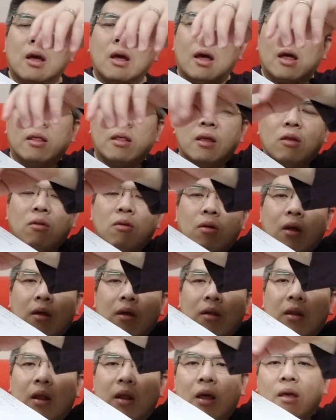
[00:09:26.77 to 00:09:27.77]
and then you
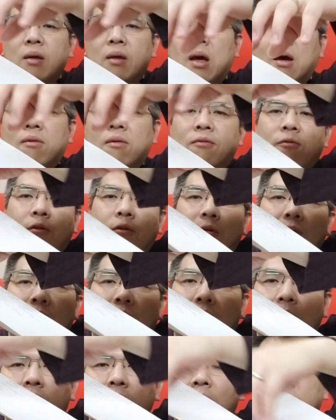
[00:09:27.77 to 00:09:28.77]
can like throw
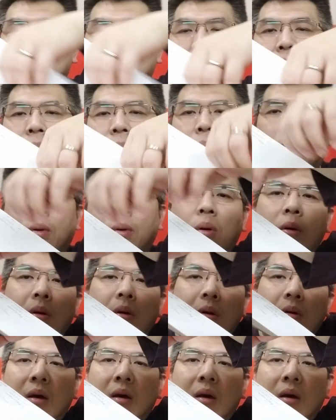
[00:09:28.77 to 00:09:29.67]
on the ball,